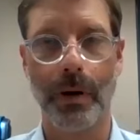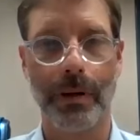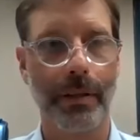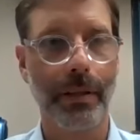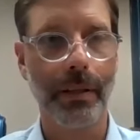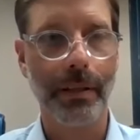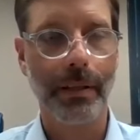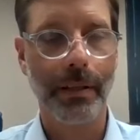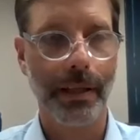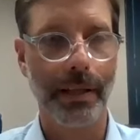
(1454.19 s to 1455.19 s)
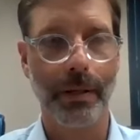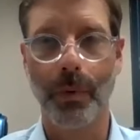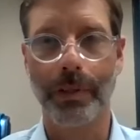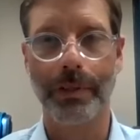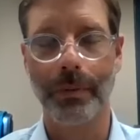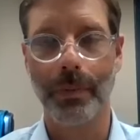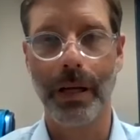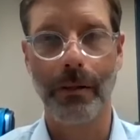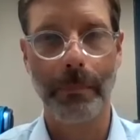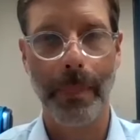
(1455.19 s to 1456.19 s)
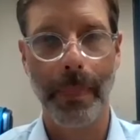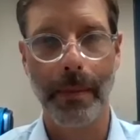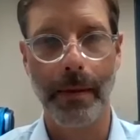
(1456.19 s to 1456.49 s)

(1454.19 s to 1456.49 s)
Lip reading: work. That doesn't work too well.